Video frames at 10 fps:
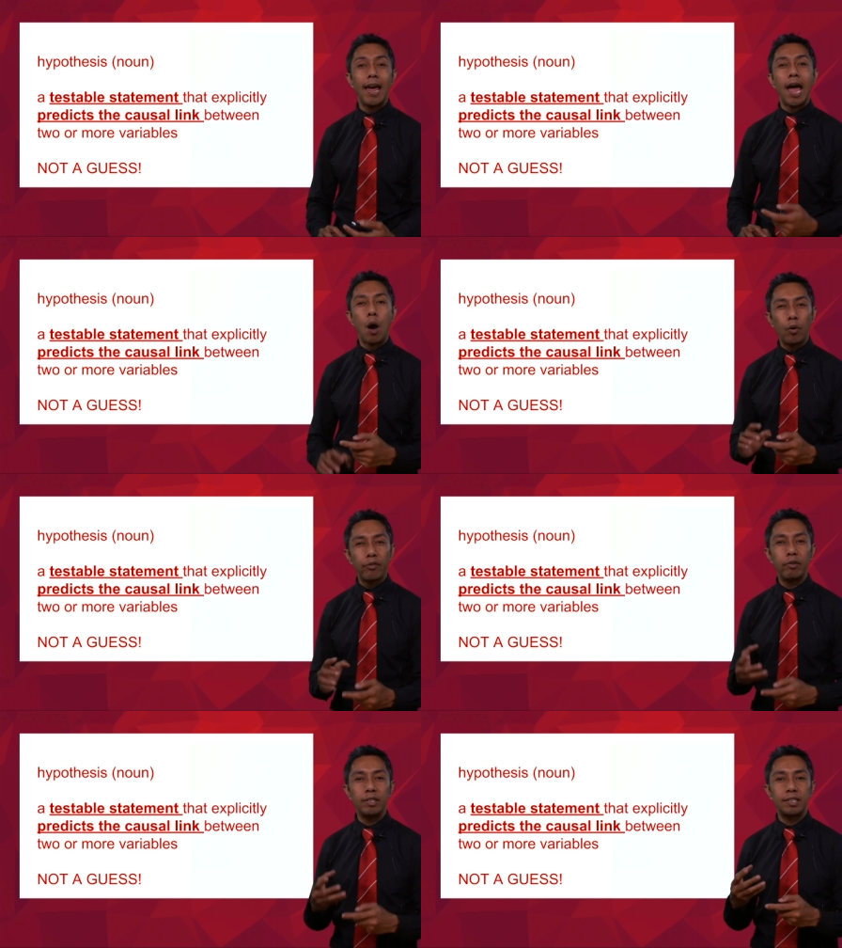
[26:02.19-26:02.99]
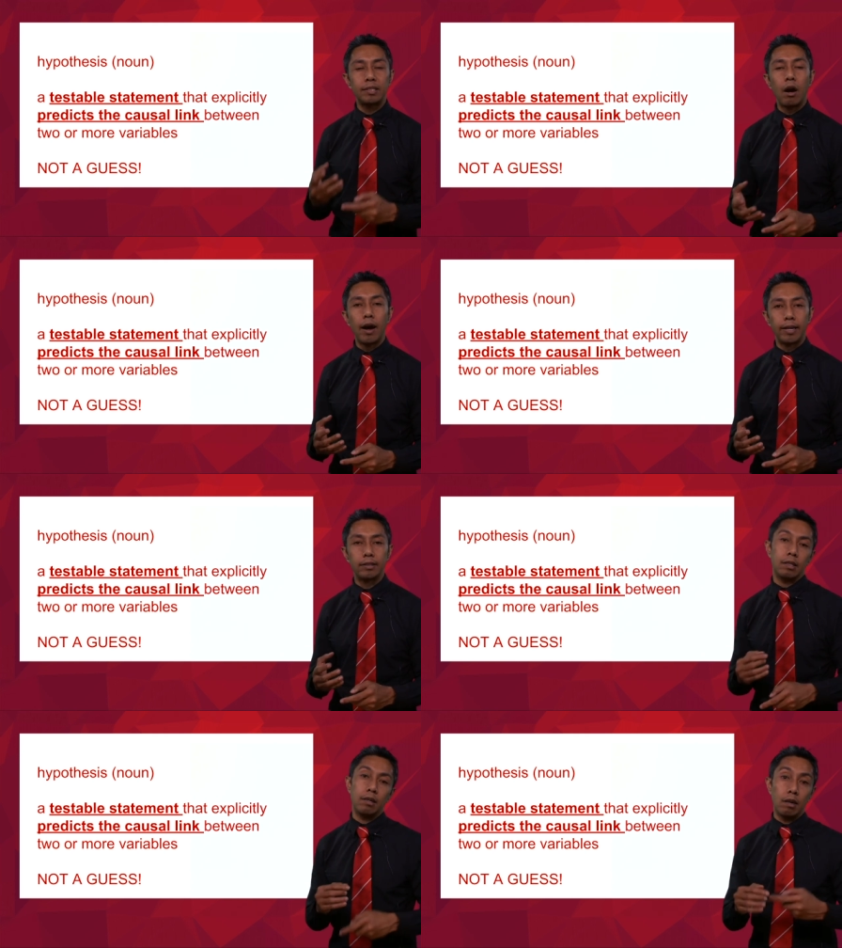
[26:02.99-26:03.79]
However, in
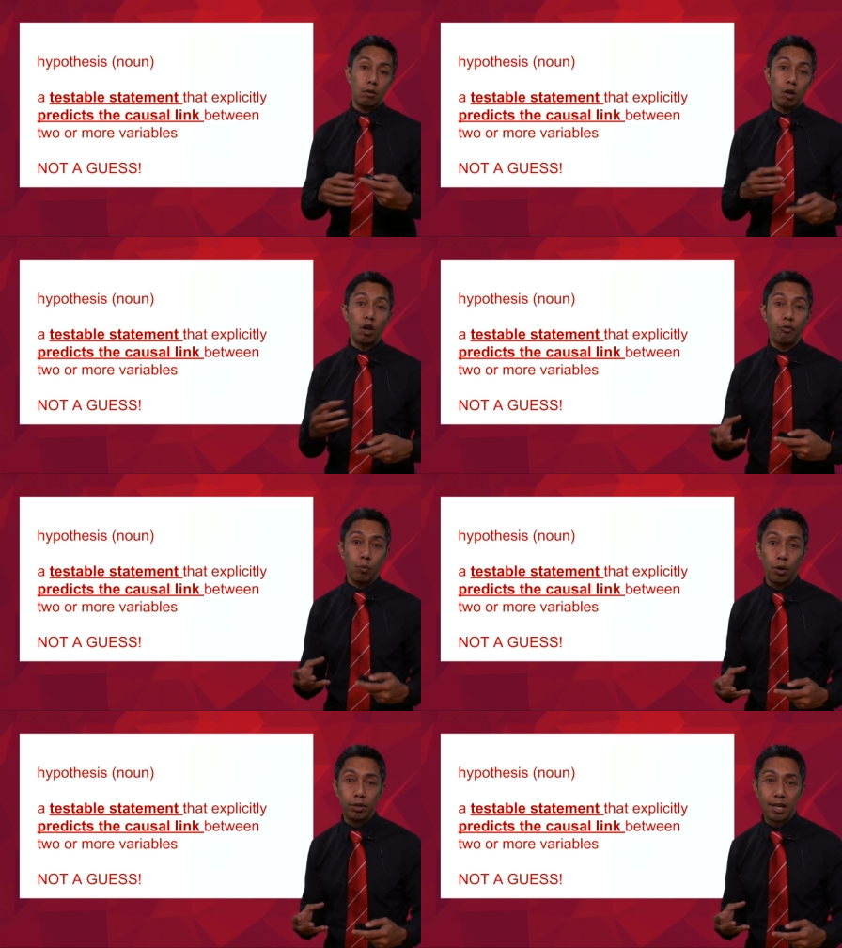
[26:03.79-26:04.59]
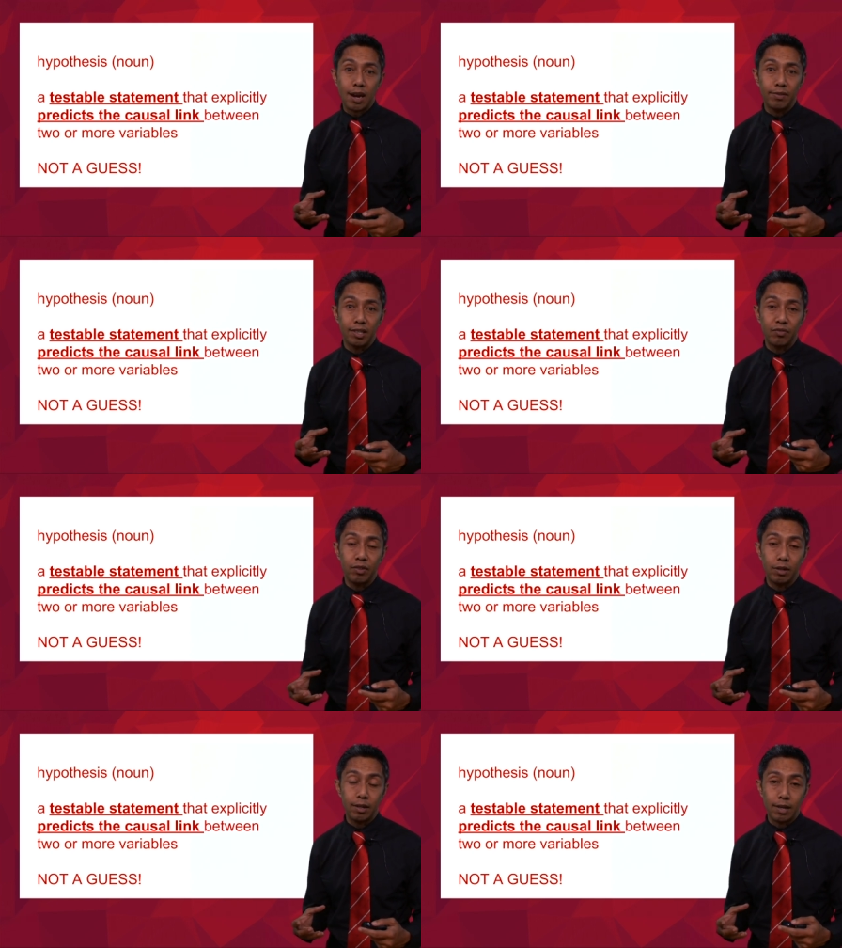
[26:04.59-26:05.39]
science, and a lot of words have this
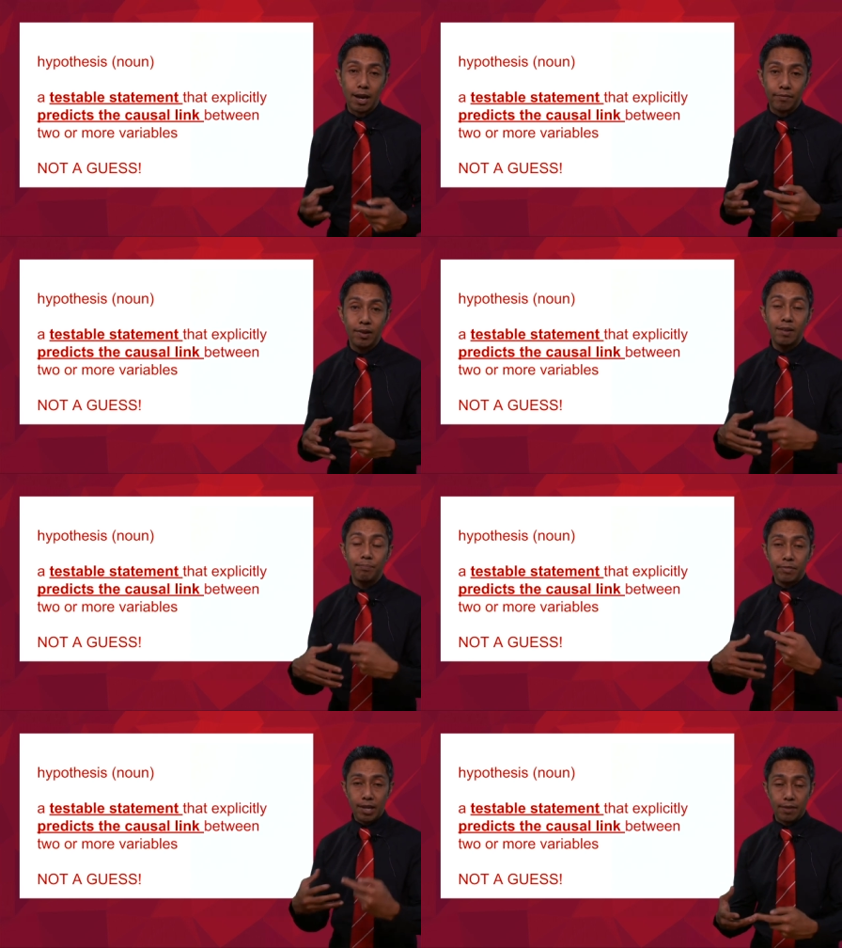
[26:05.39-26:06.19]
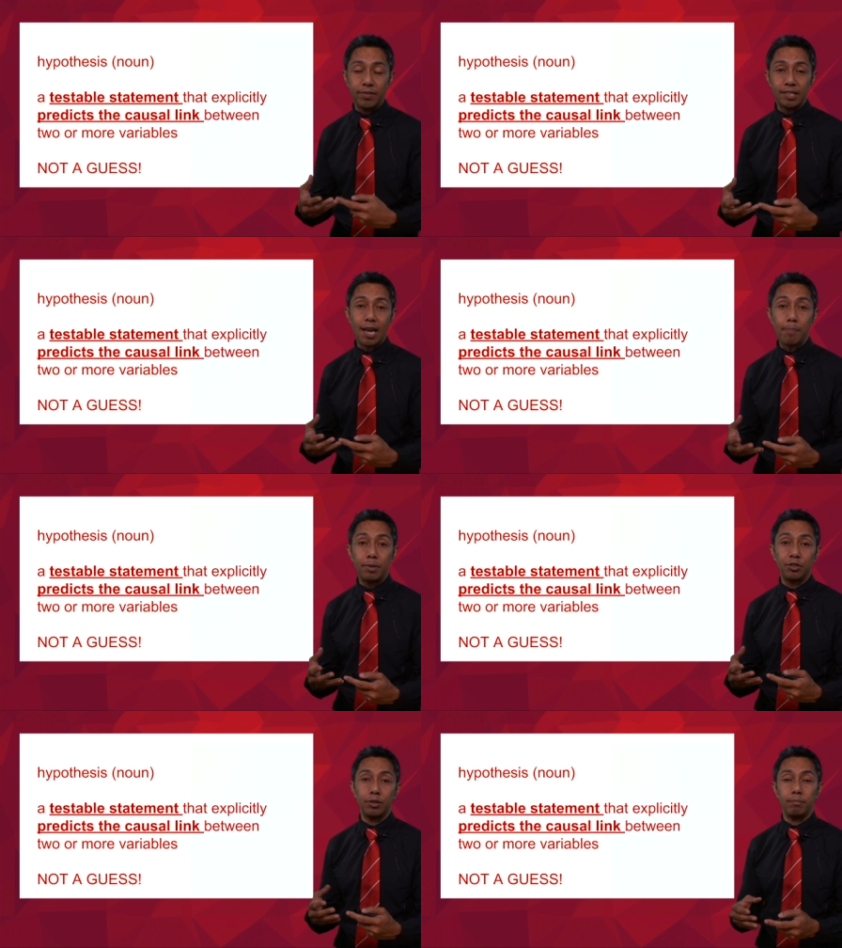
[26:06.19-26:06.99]
have have this happen
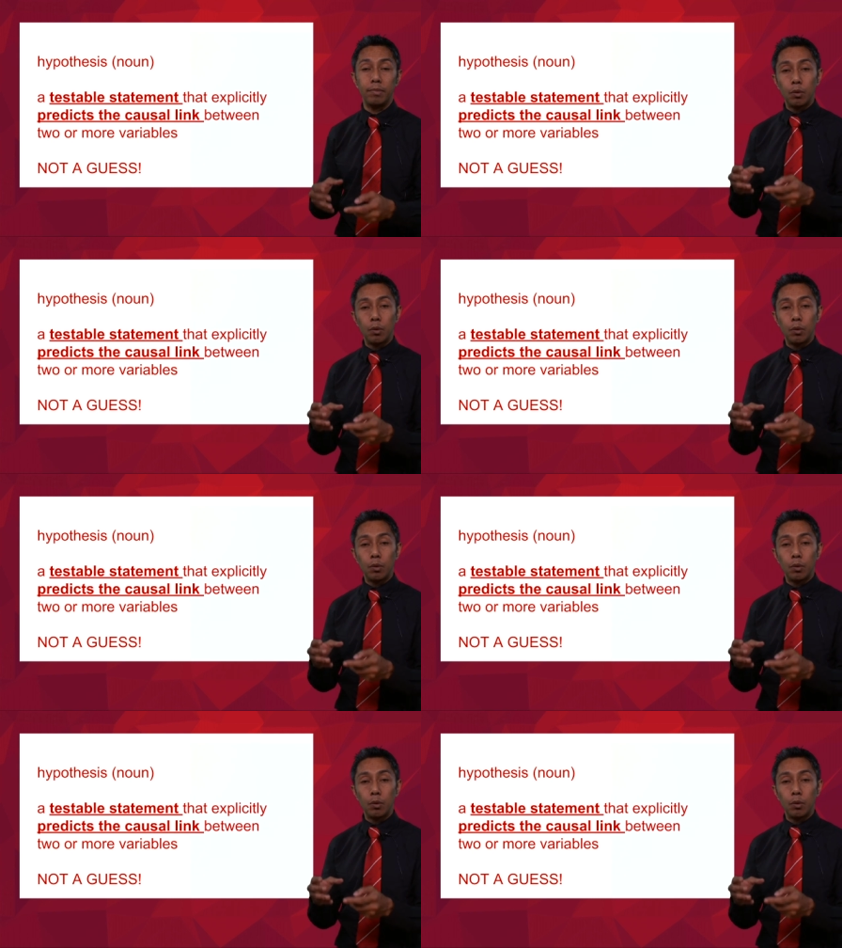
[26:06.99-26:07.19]
to them.